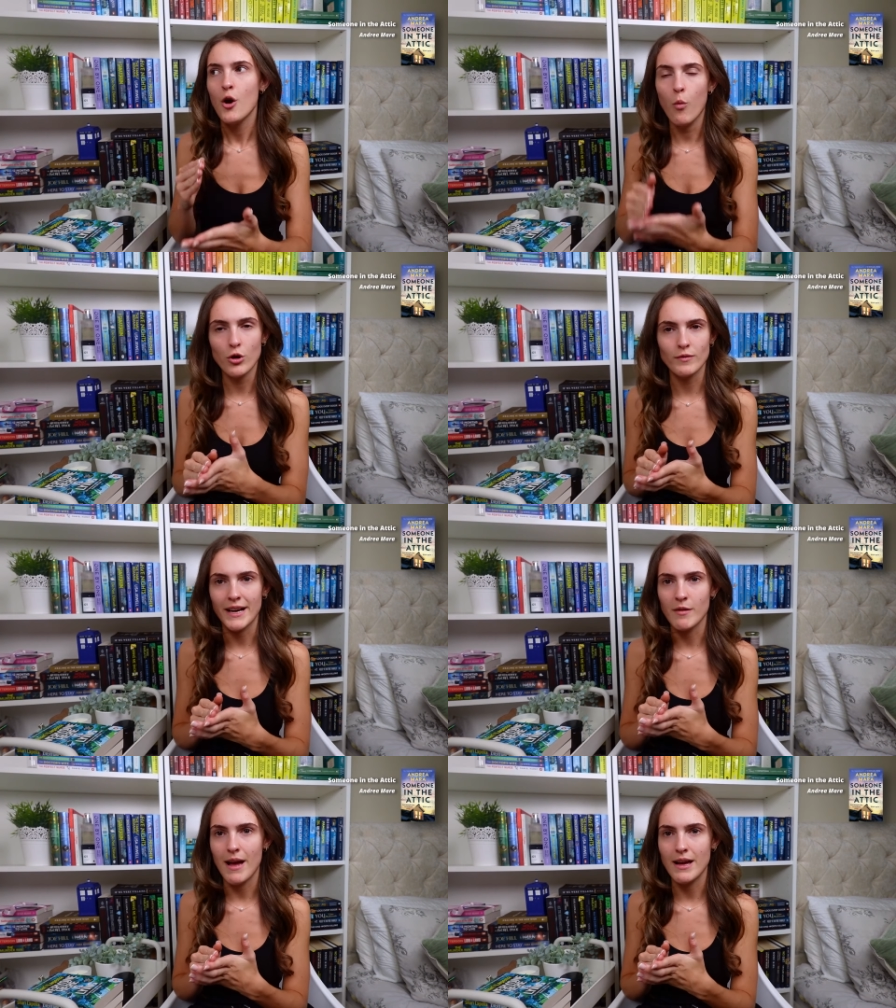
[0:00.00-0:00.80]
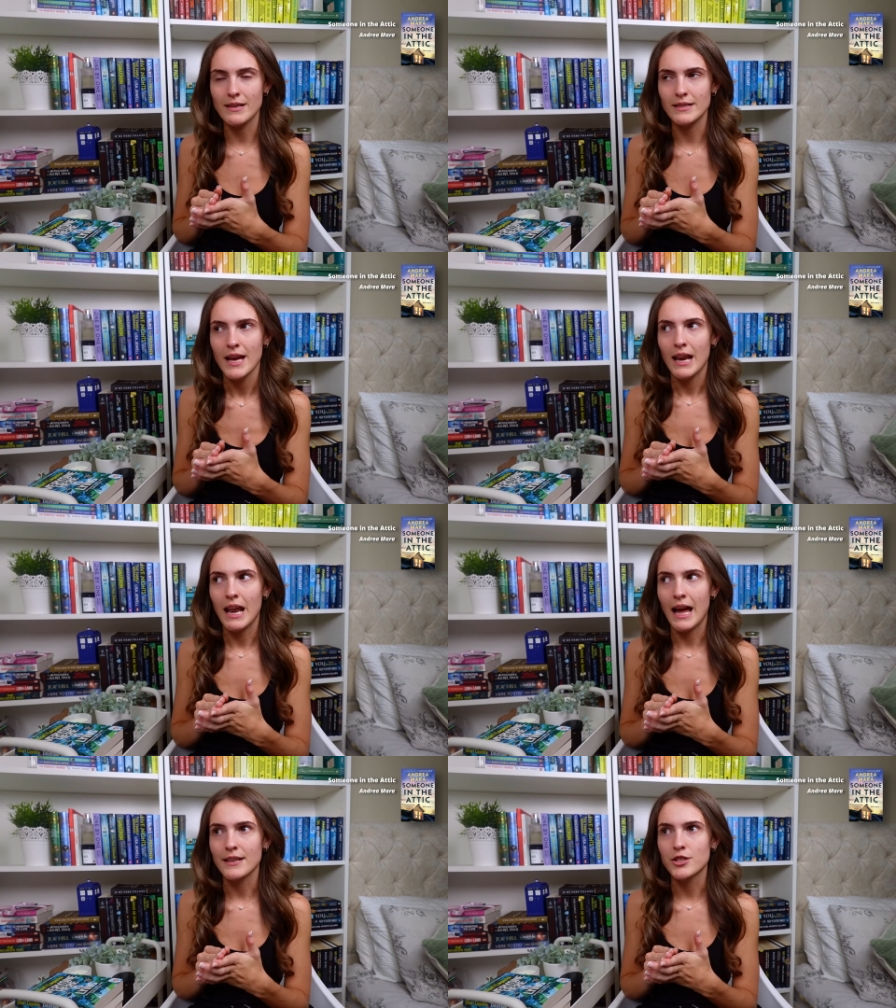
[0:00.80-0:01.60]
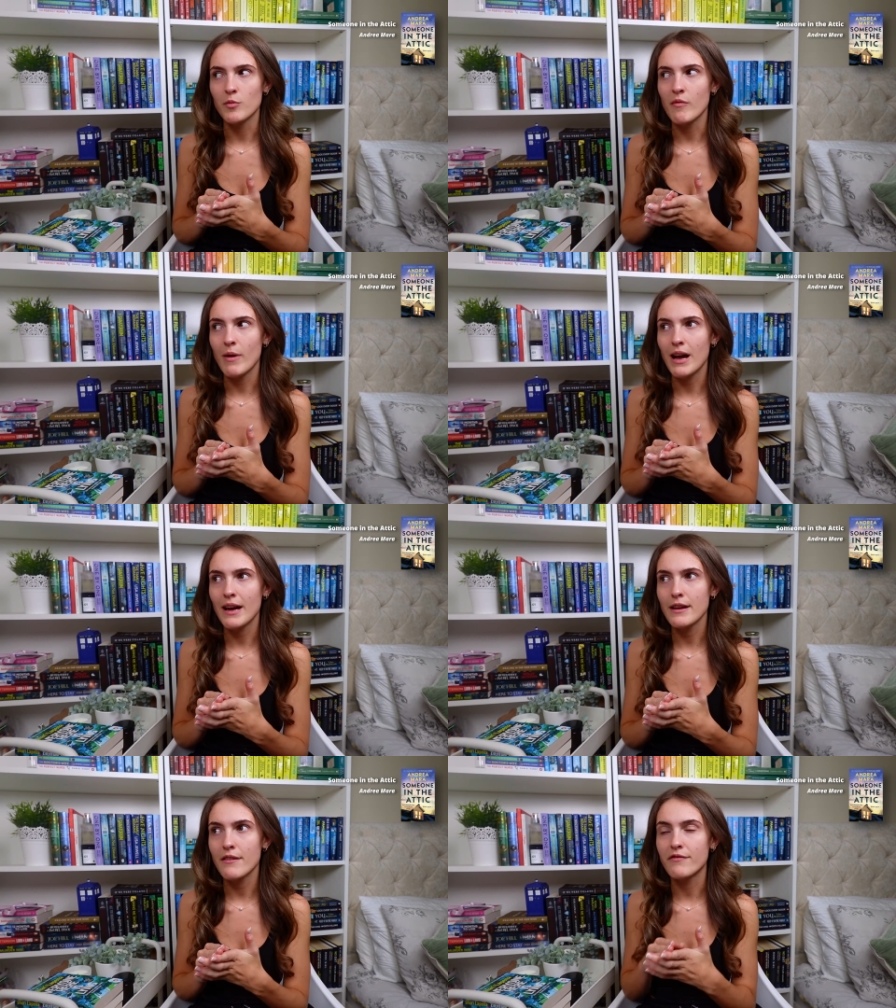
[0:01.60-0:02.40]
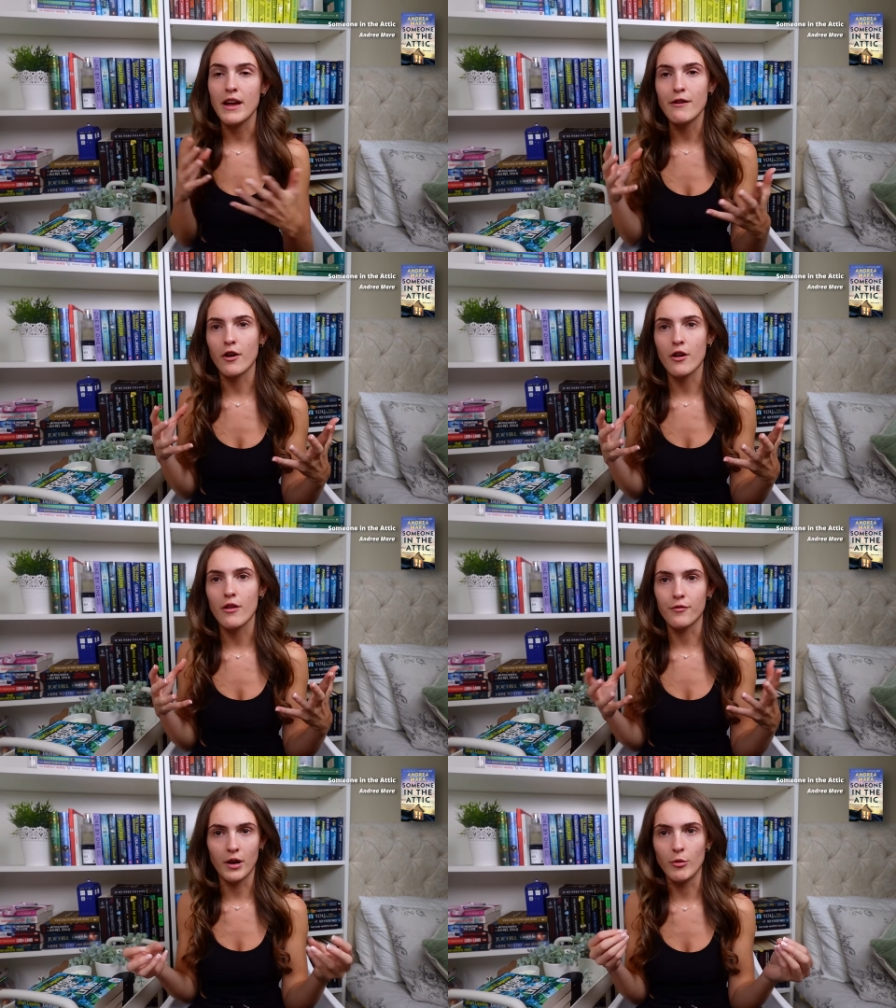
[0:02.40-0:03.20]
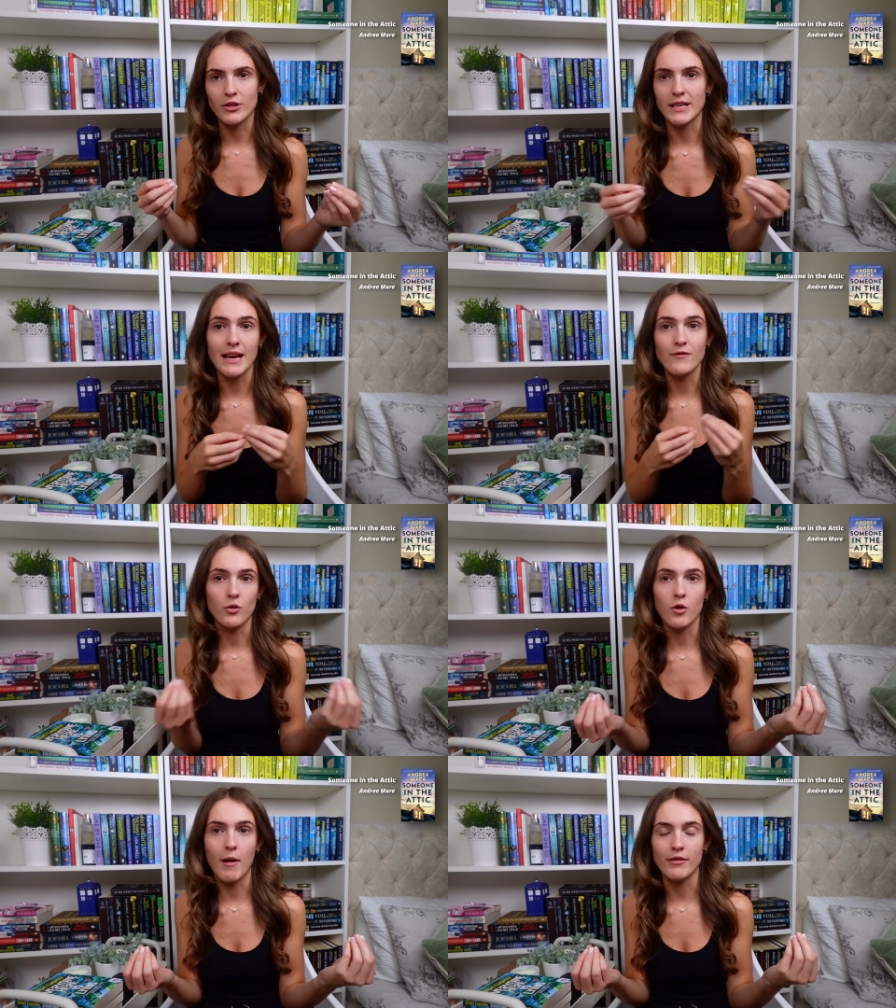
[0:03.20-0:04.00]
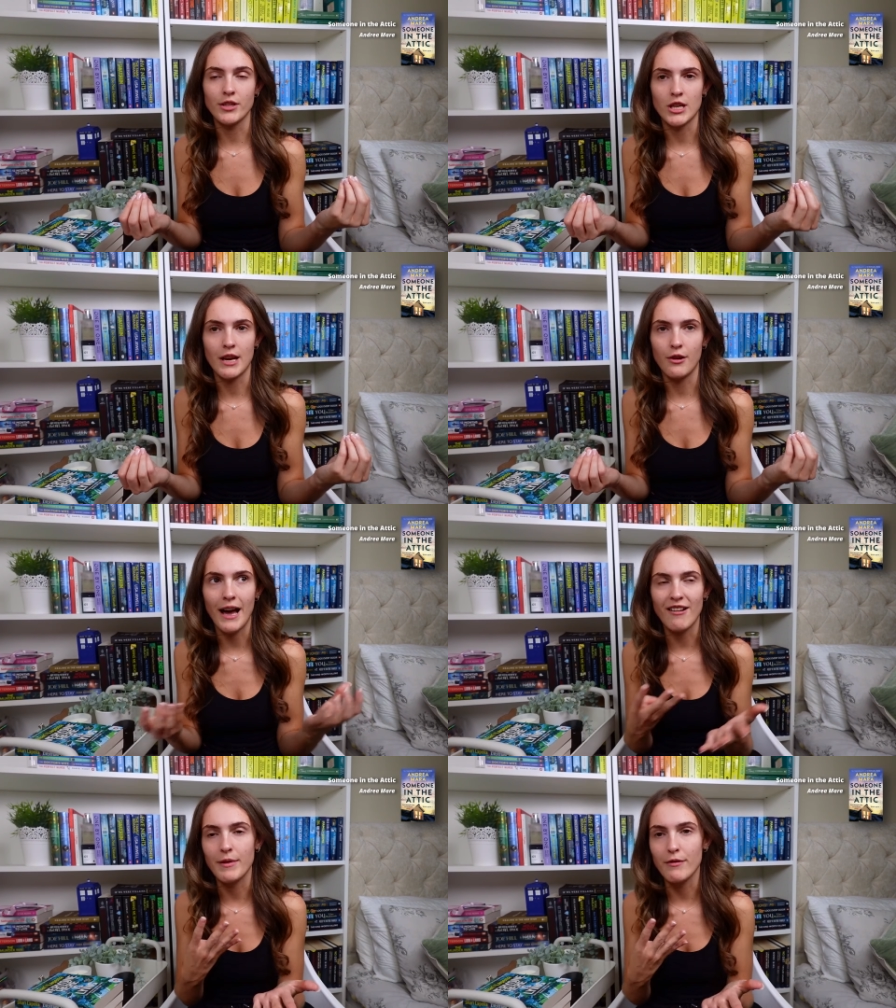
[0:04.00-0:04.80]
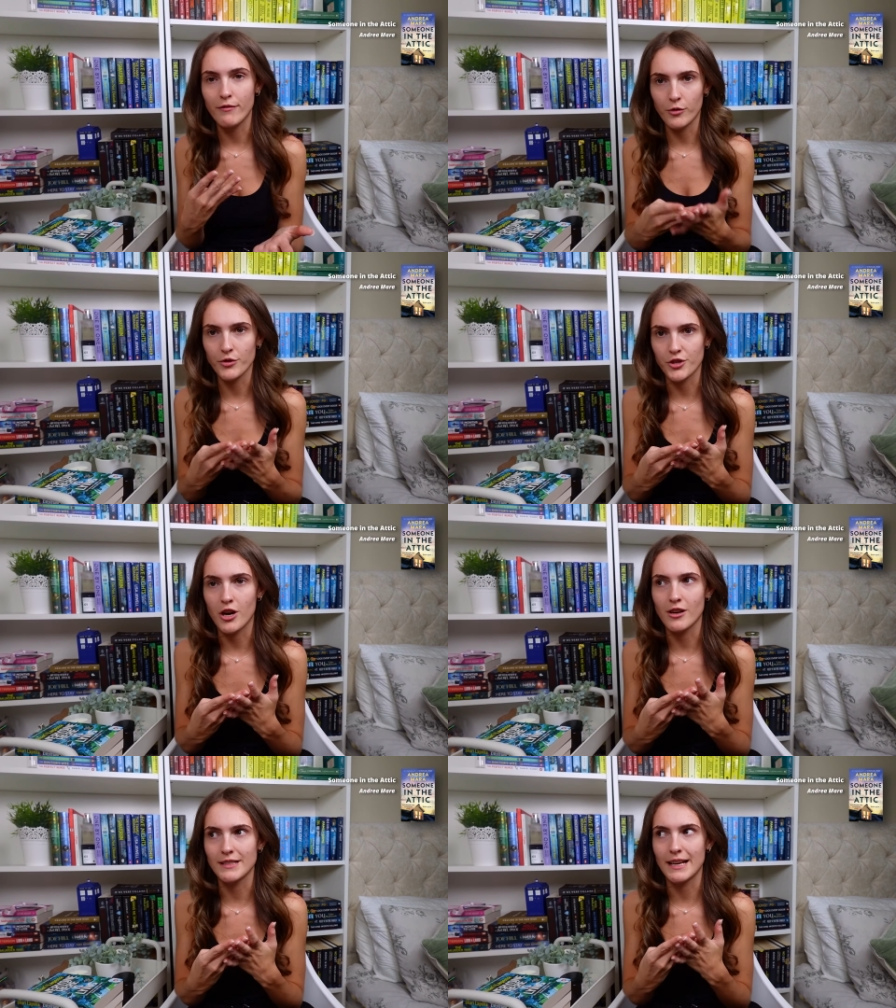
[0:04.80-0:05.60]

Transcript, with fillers: Would recommend. Like, some of my favourite thriller books that I even talk about on this channel have been four stars.